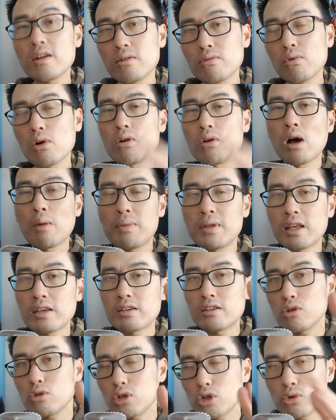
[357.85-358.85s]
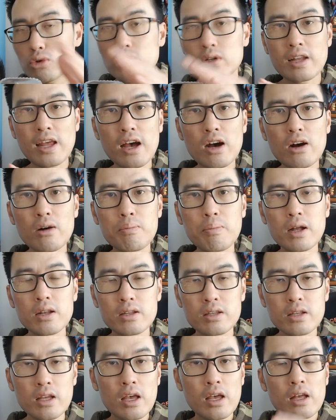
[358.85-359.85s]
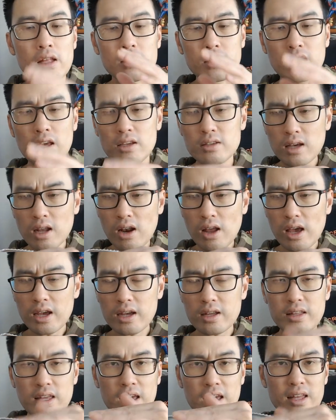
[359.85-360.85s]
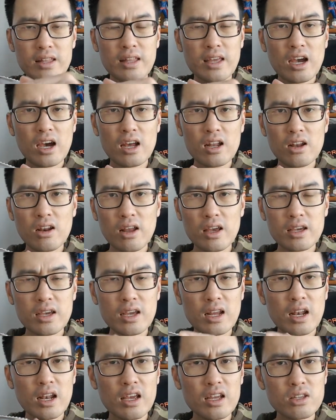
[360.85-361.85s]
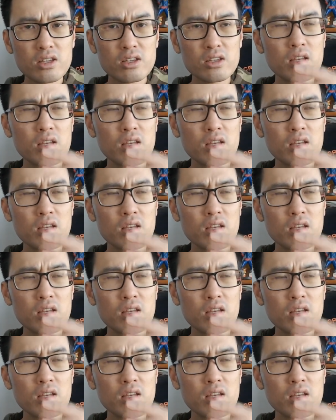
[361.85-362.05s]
Well, I mean, they still do it now, but these are like, they're kind of like cleats.